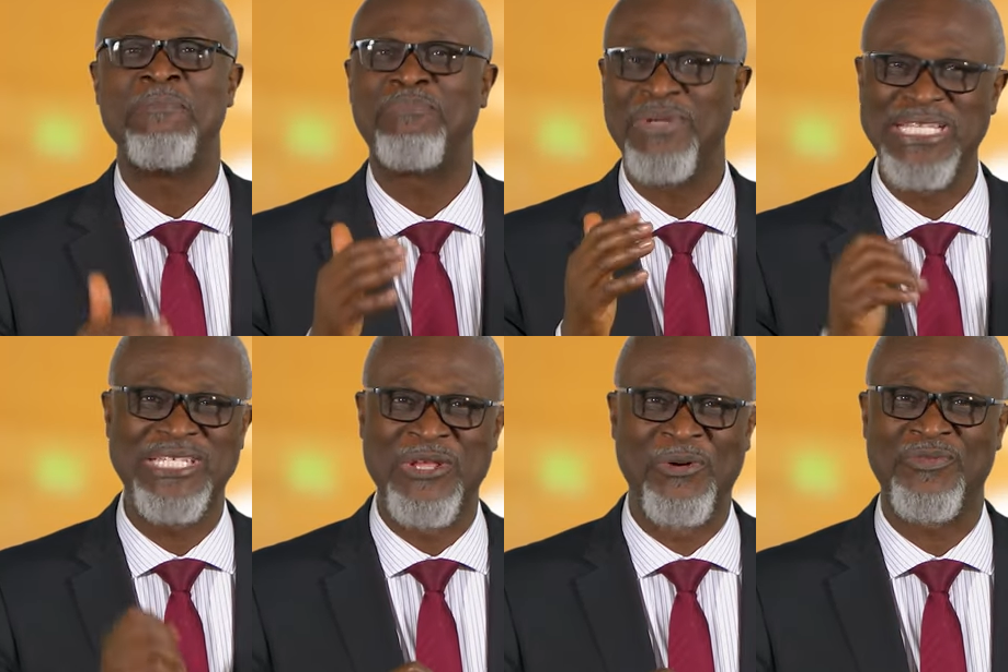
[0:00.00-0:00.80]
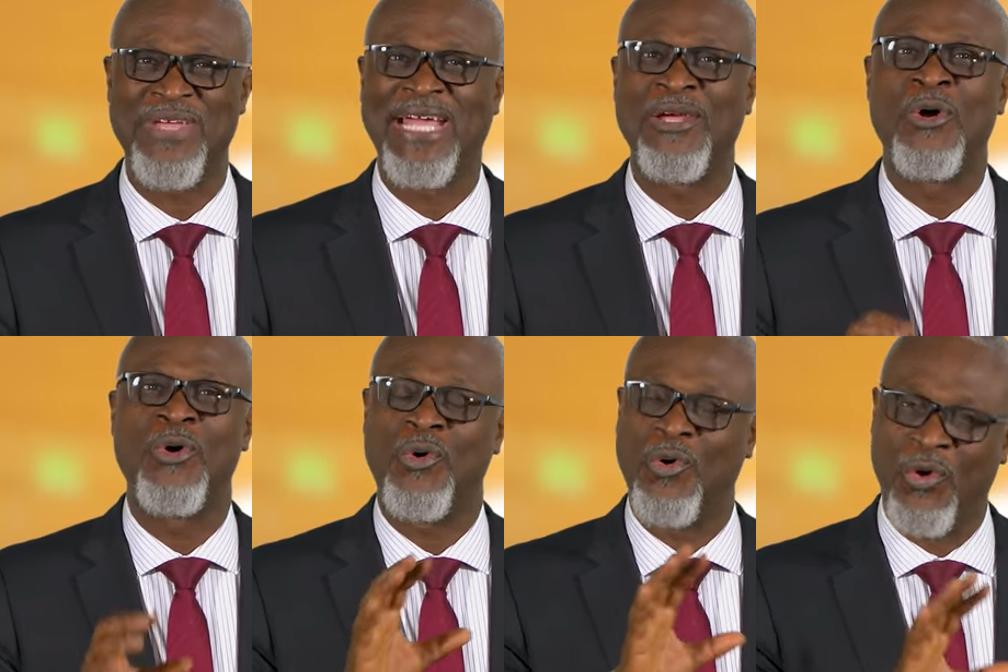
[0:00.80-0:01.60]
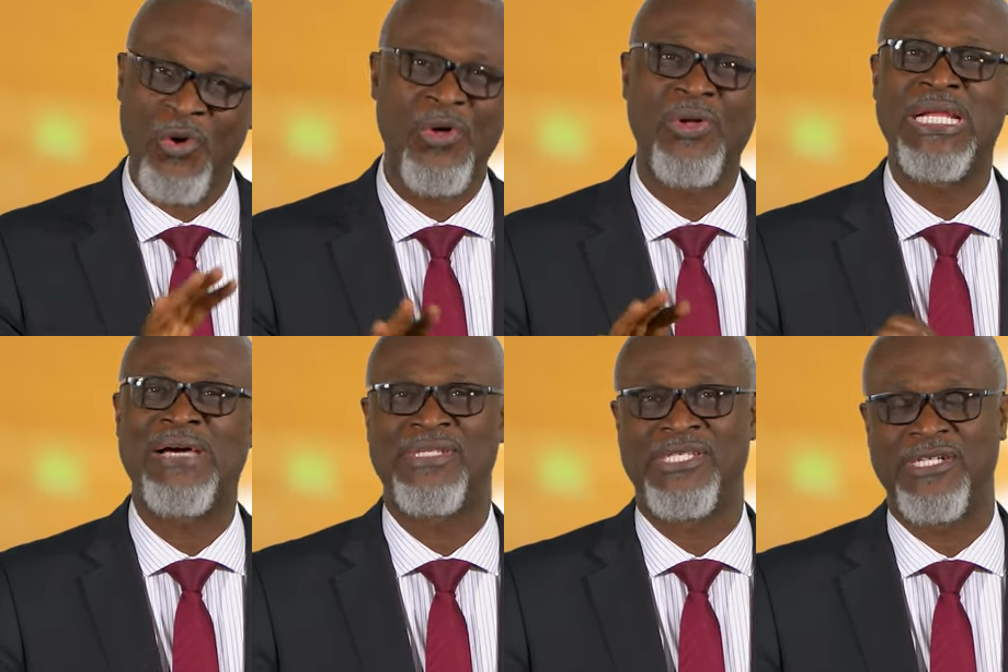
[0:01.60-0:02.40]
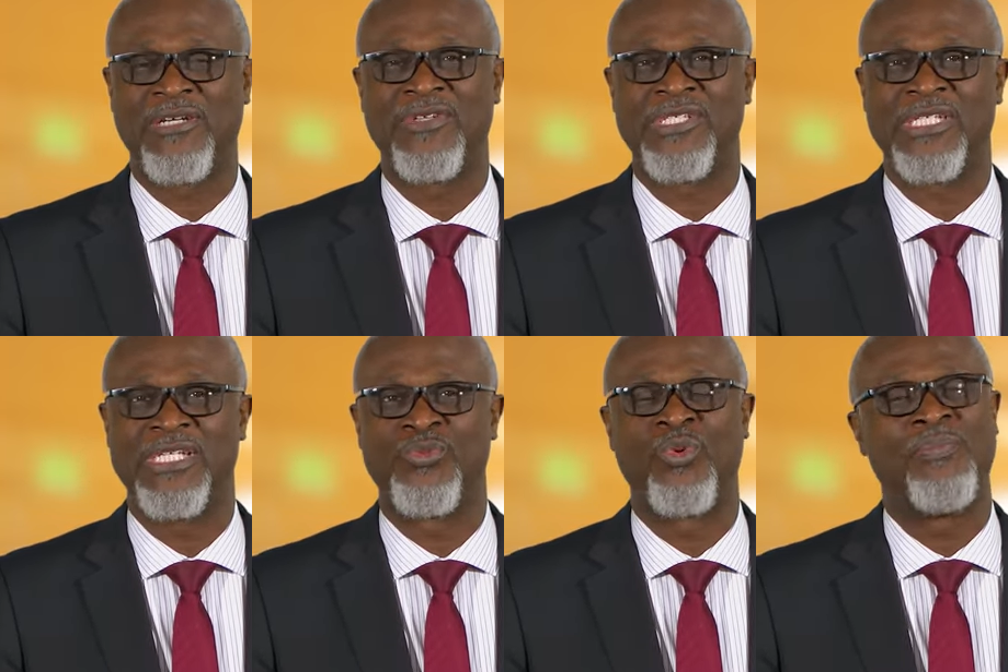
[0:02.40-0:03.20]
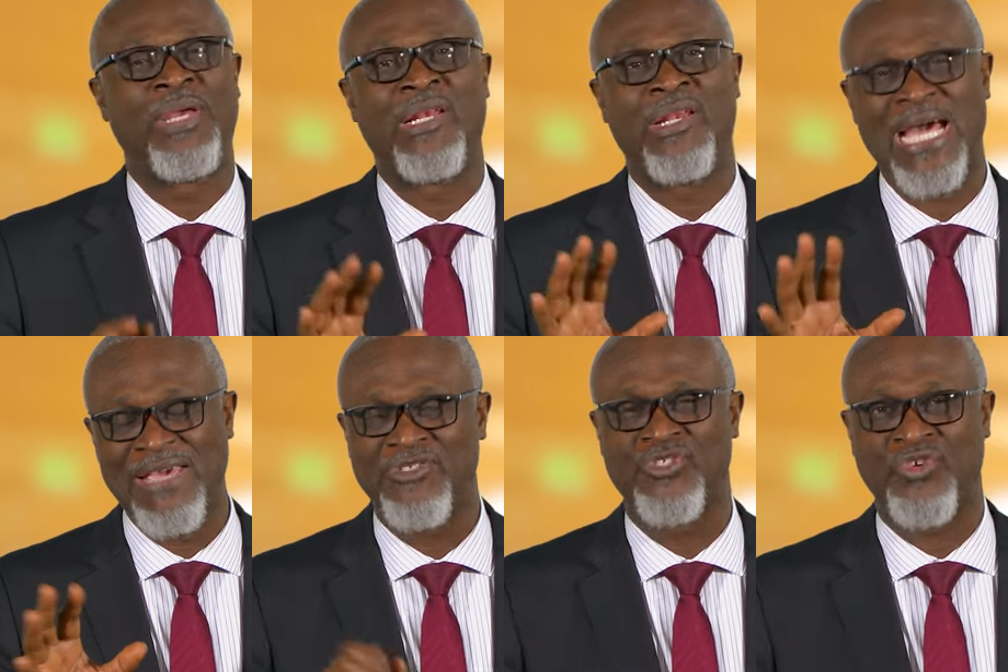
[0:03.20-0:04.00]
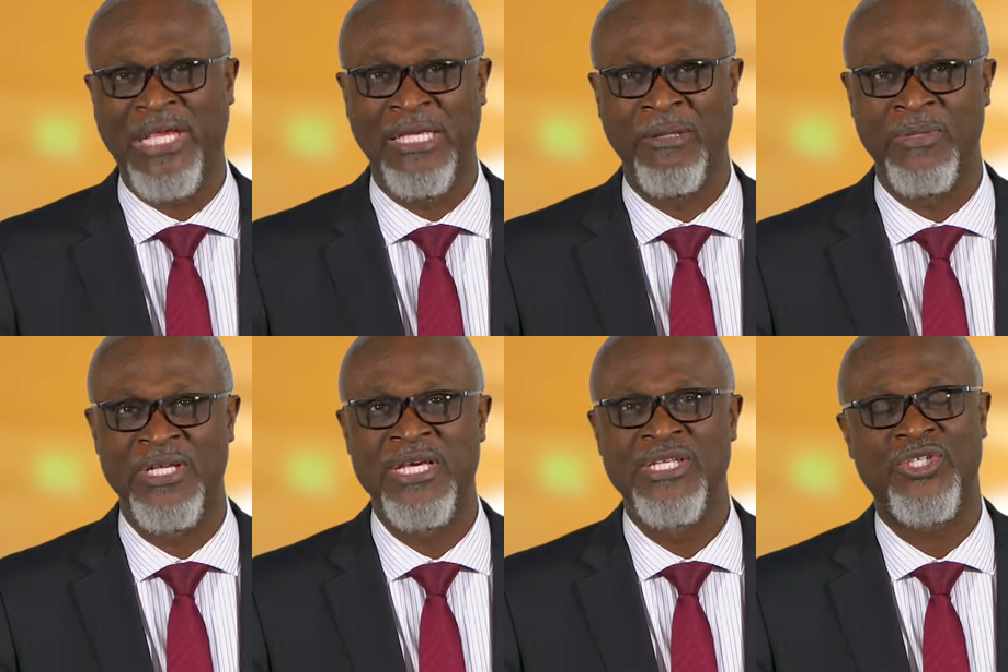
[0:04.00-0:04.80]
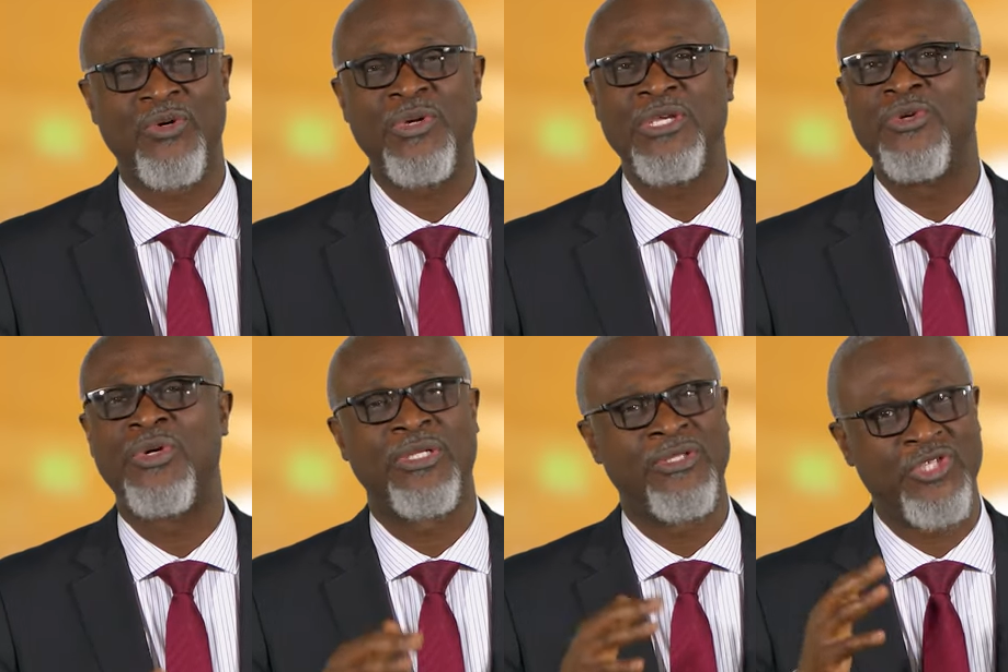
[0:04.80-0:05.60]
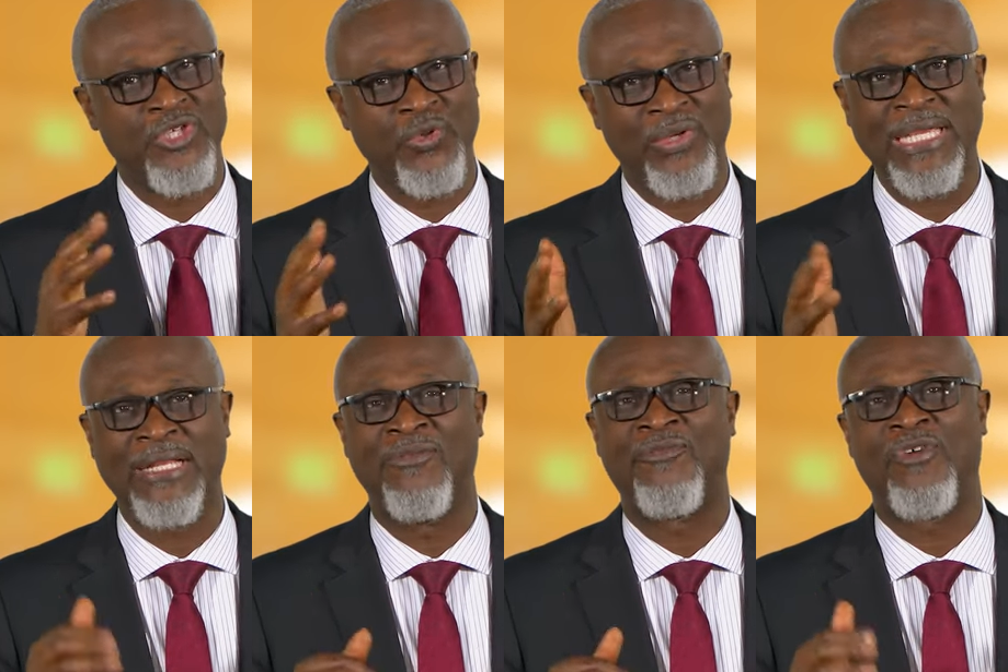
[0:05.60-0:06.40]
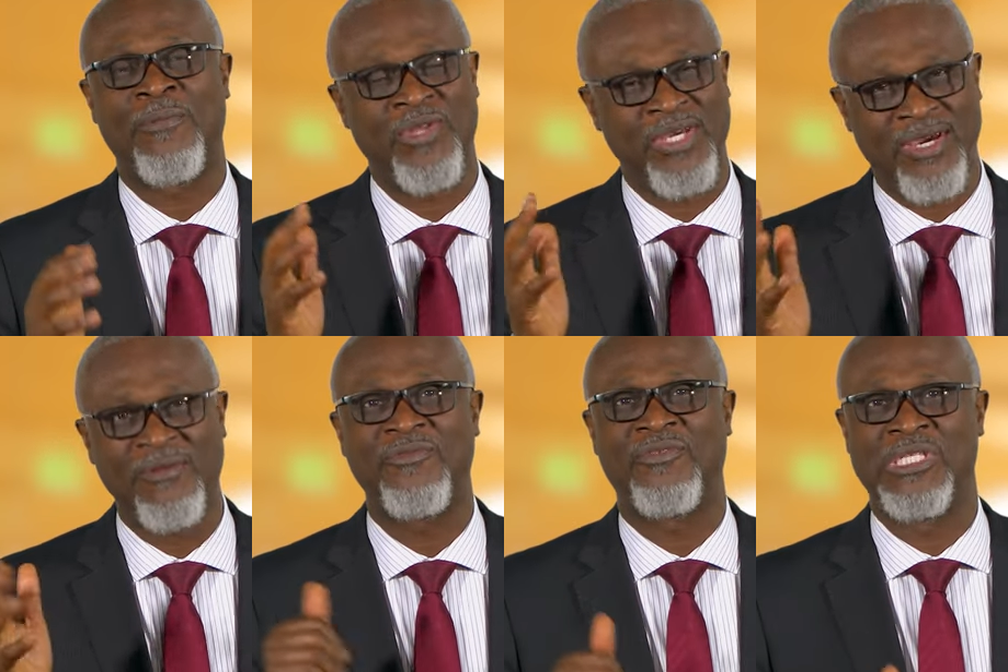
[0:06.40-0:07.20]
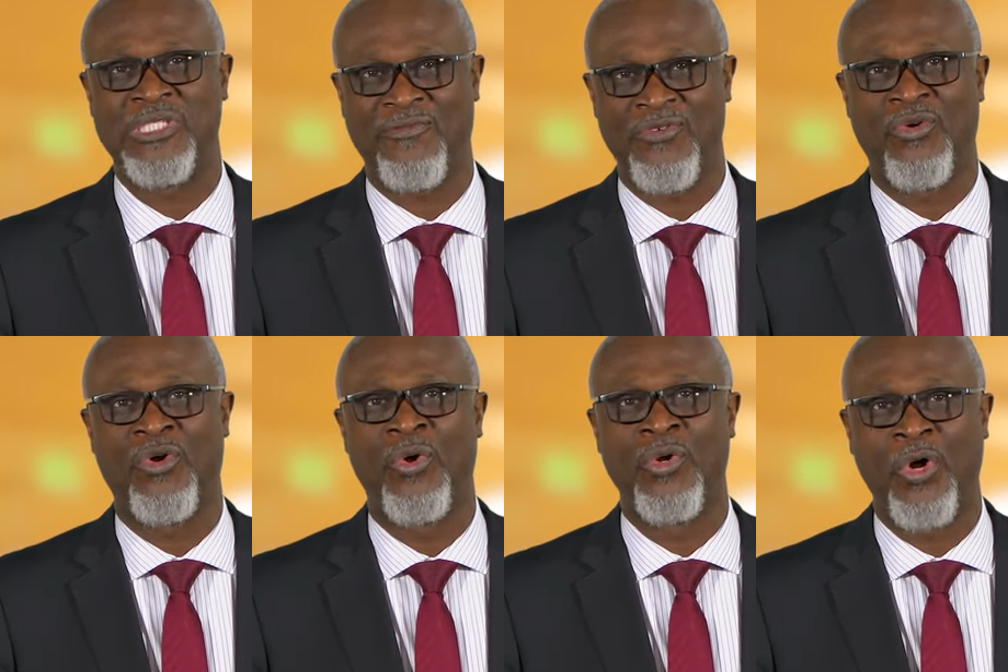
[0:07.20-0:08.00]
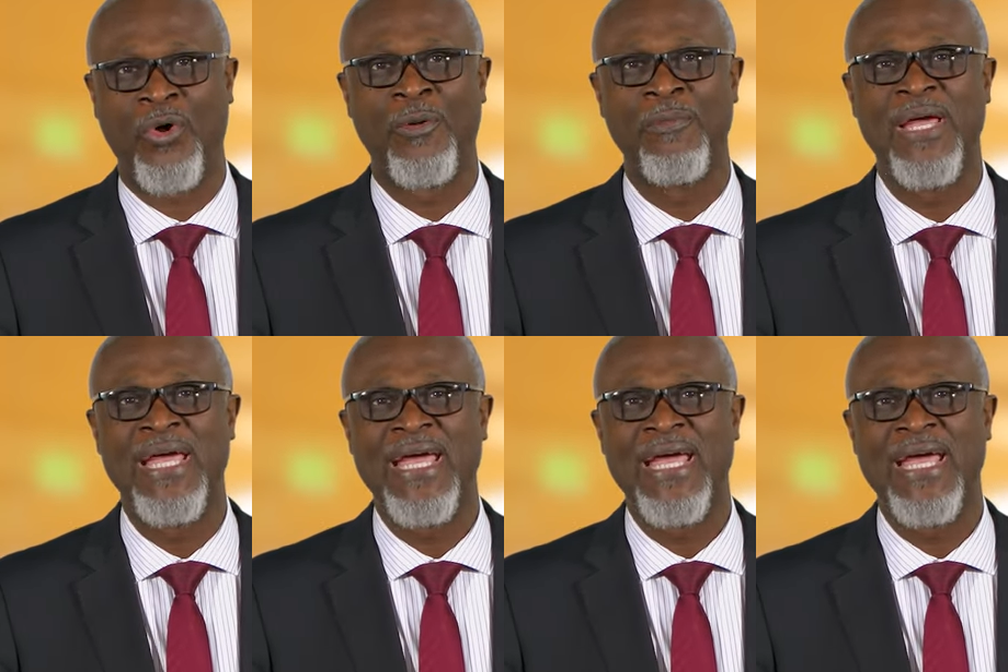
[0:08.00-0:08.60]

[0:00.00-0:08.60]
please note that all our services will be live streamed, so you can tune in from the comforts of your own home